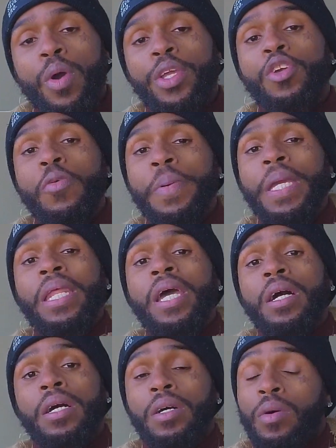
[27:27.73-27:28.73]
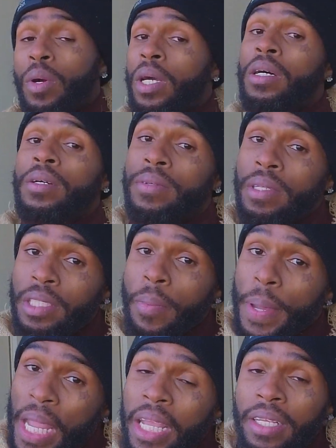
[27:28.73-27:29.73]
Will you be there? Well, it
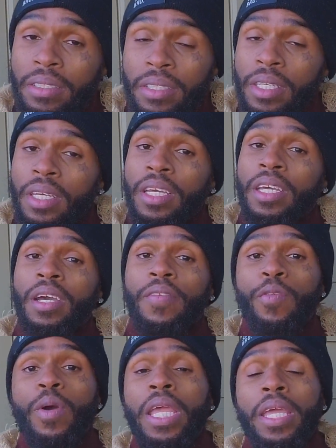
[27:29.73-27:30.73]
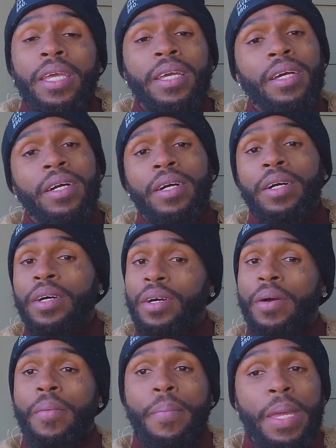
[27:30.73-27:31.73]
depends. If we,
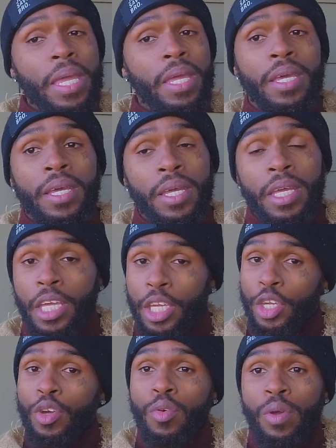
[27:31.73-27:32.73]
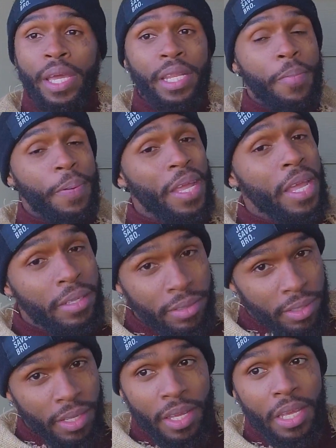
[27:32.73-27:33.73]
me, you, it
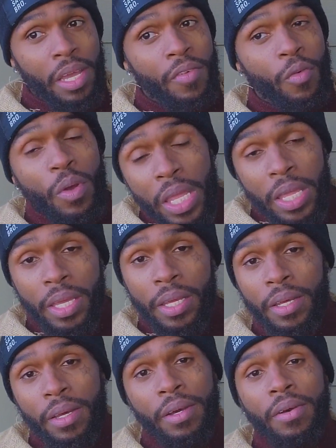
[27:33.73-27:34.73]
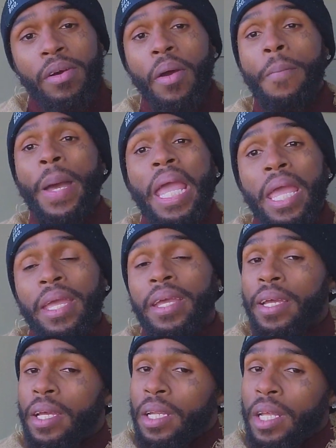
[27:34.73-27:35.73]
depends. If we obey
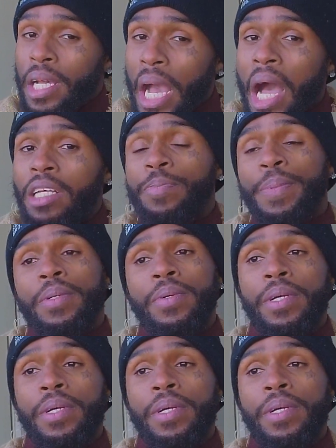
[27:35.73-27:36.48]
the gospel